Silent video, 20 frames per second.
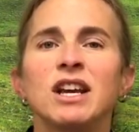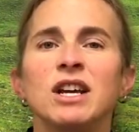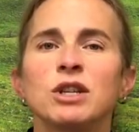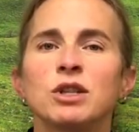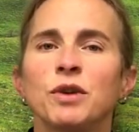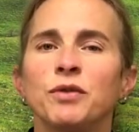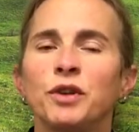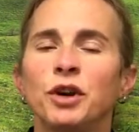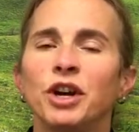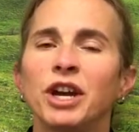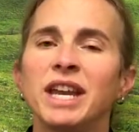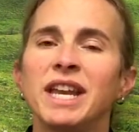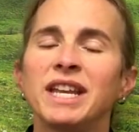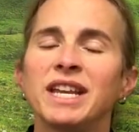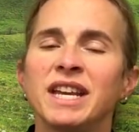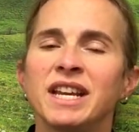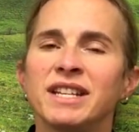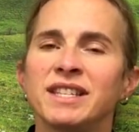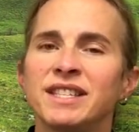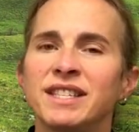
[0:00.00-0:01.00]
So if you're
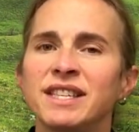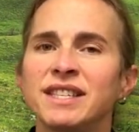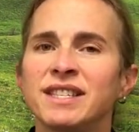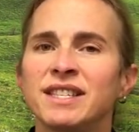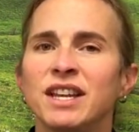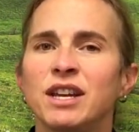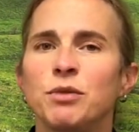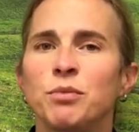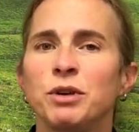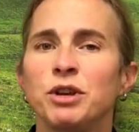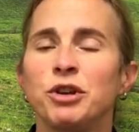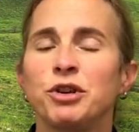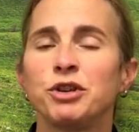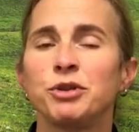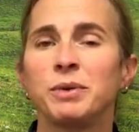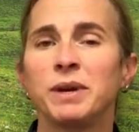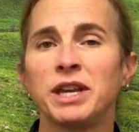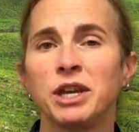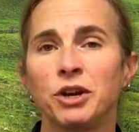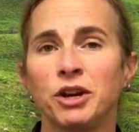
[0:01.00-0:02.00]
inconsistent when you're
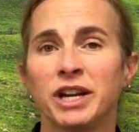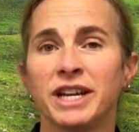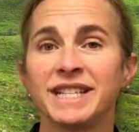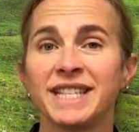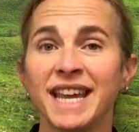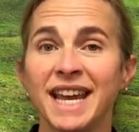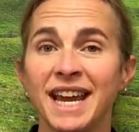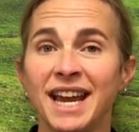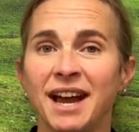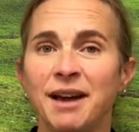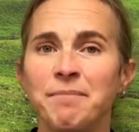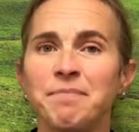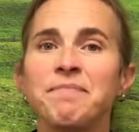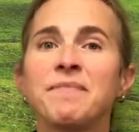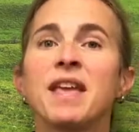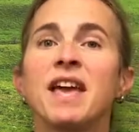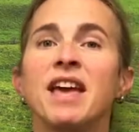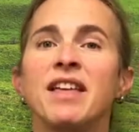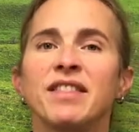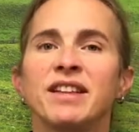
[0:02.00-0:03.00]
doing your exam,